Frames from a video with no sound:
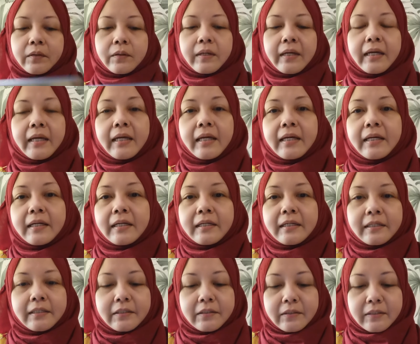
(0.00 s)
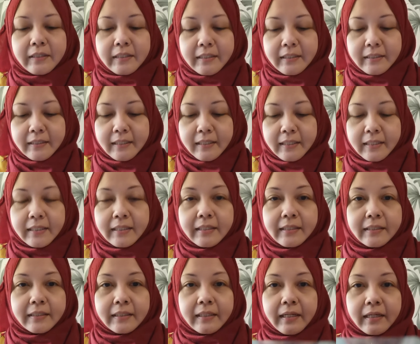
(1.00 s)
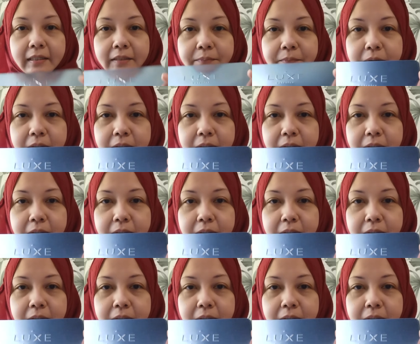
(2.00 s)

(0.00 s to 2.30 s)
Okay, so this is the Luxe